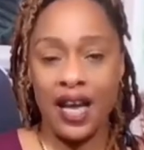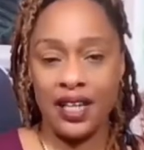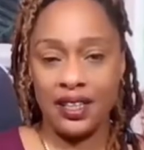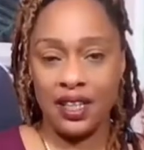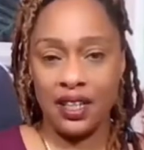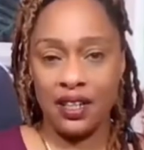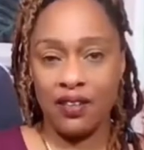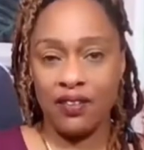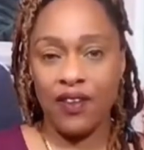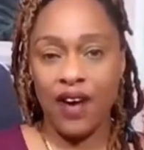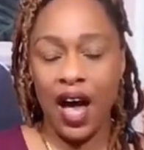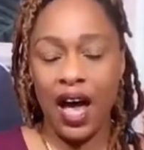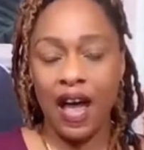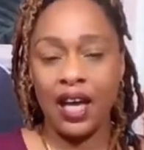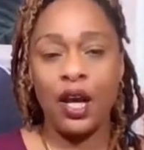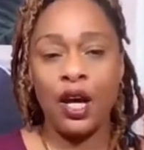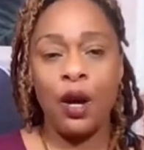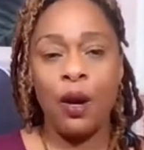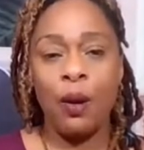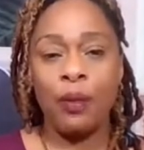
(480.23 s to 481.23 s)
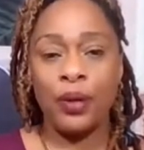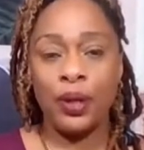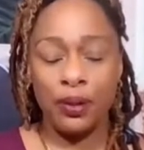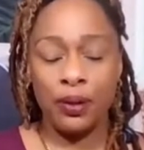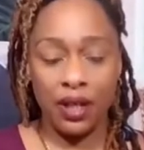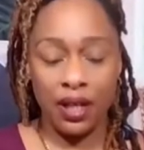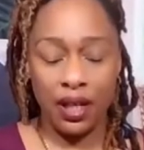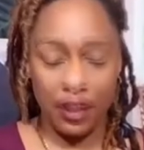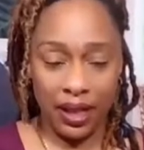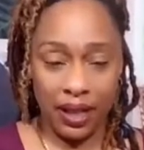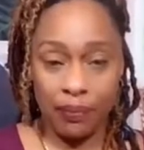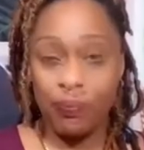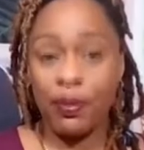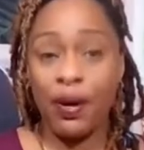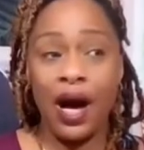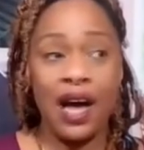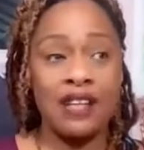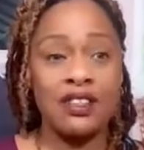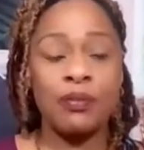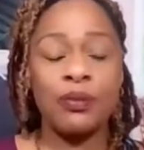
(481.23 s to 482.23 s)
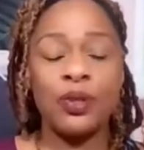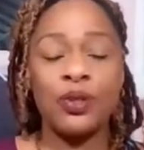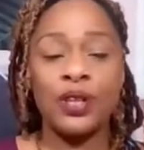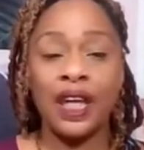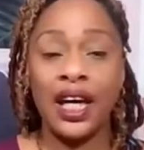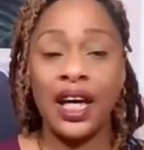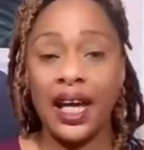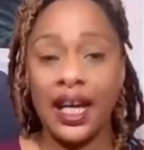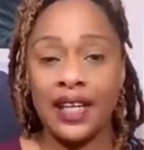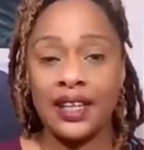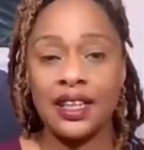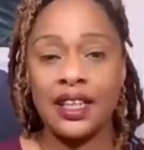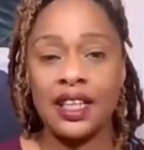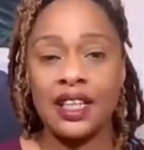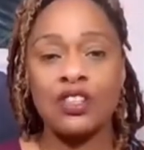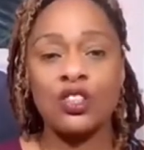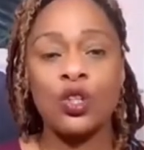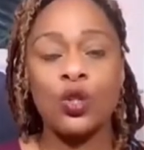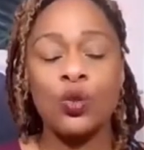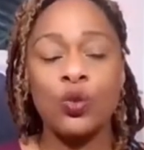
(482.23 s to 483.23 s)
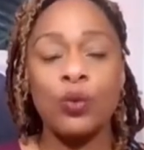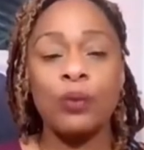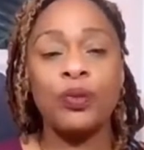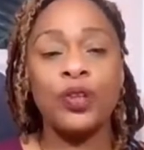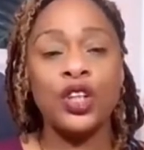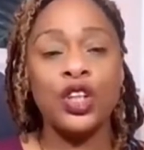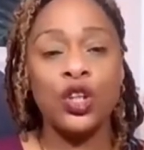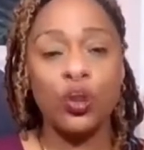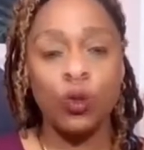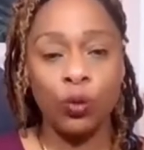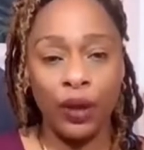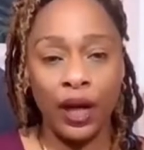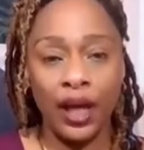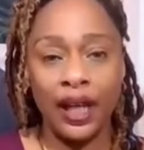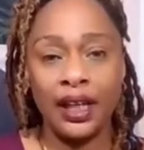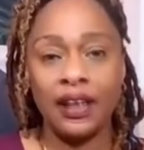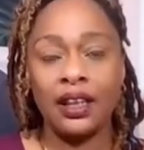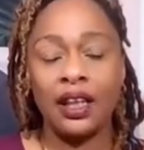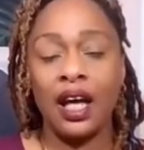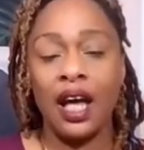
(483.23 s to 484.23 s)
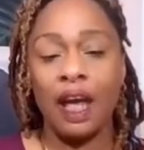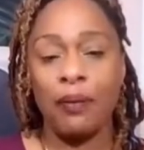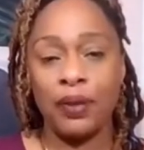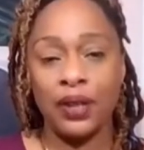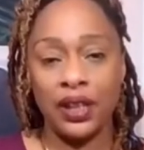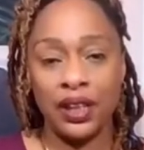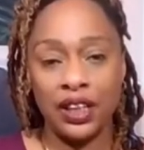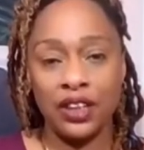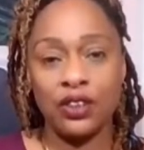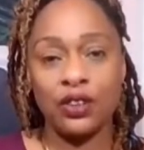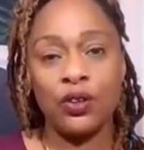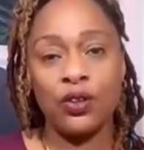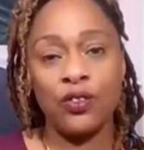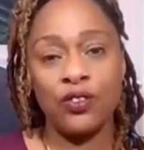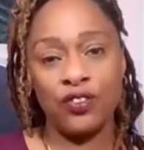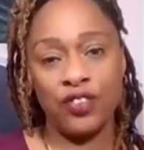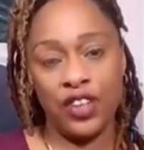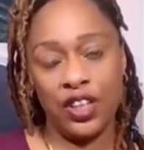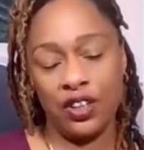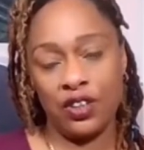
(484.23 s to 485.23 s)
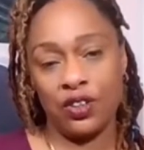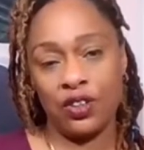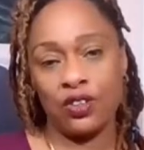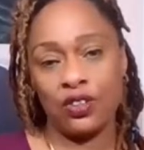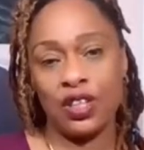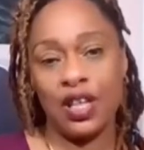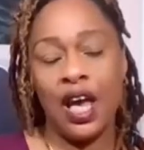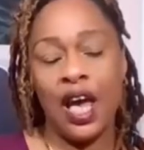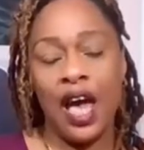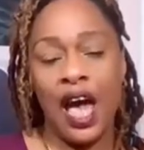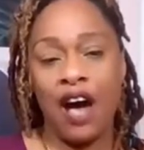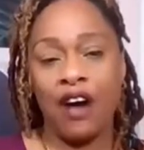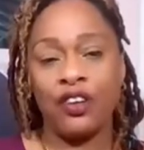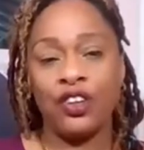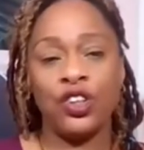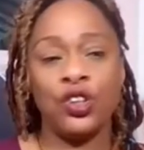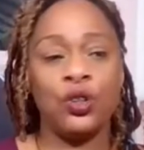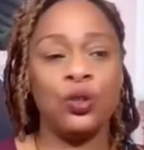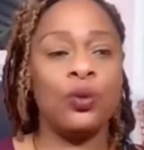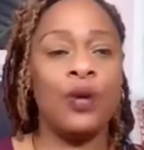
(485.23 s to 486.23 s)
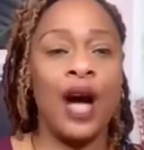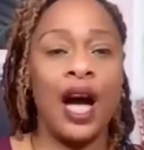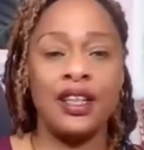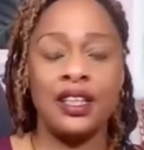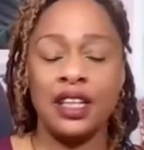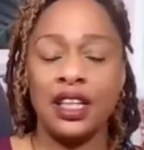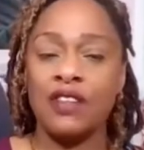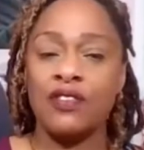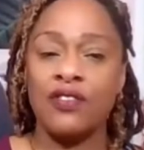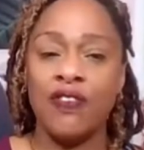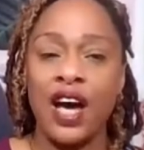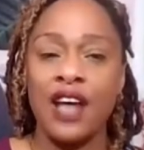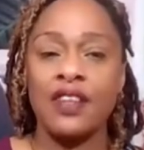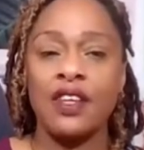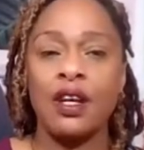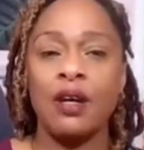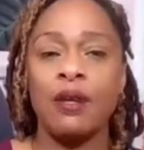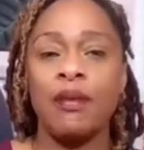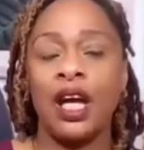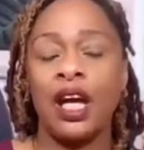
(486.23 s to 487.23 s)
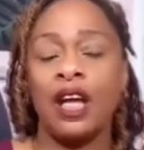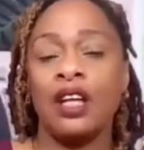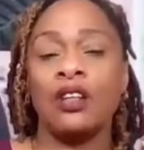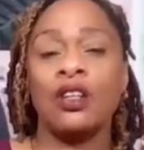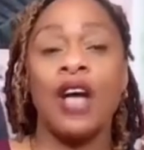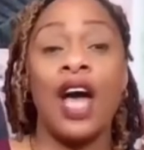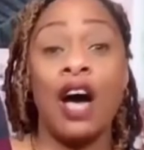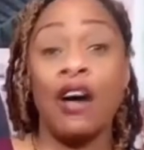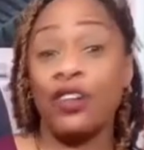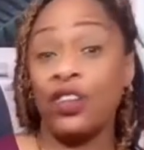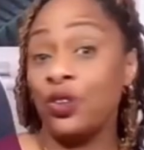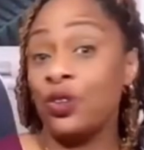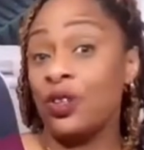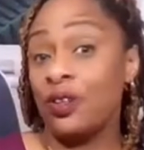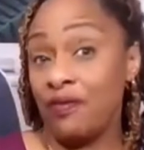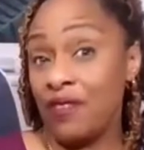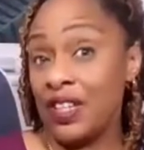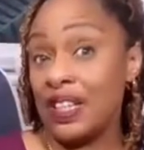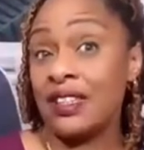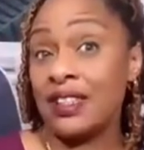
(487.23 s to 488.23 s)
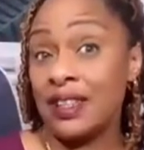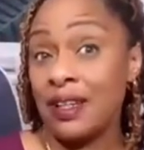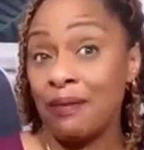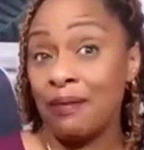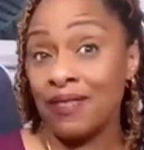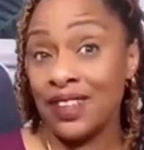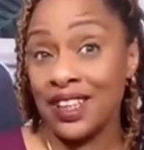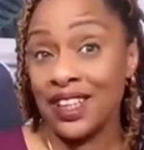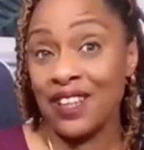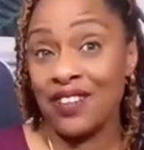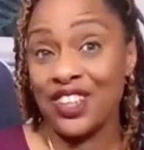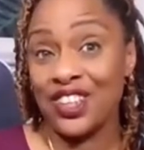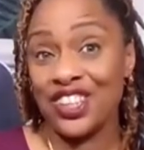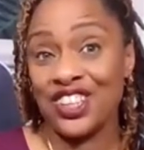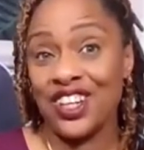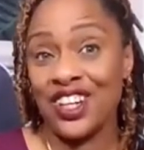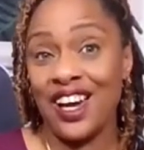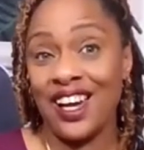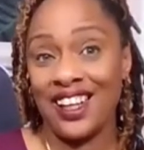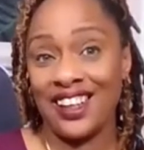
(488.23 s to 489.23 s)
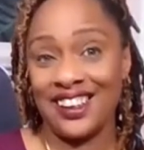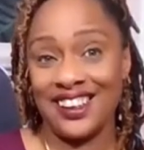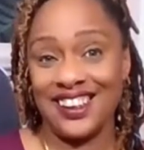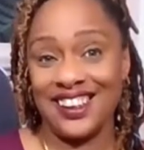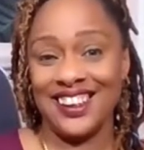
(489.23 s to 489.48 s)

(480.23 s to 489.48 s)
identify possible candidates who would be great political figures. How do you identify them and how do you convince them to give it a shot?